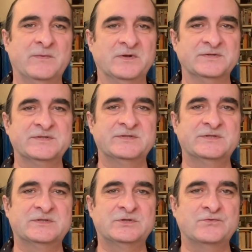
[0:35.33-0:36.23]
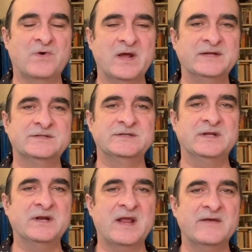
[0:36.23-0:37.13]
wants to write
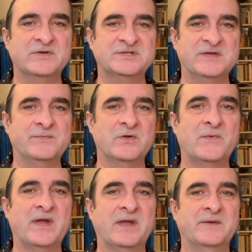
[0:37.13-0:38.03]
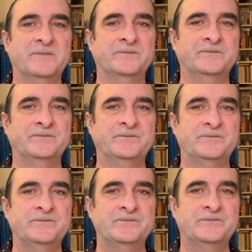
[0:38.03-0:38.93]
in an ever simpler way.
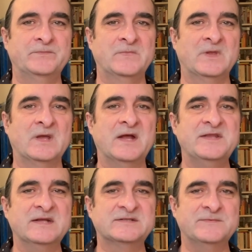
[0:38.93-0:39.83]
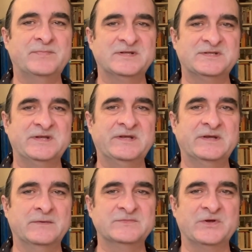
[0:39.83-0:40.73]
And yet, simplicity
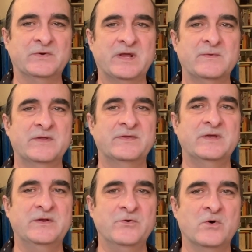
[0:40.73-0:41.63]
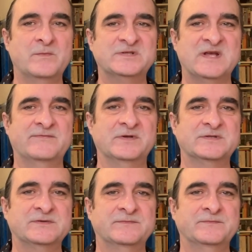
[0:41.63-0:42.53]
comes only with enormous effort.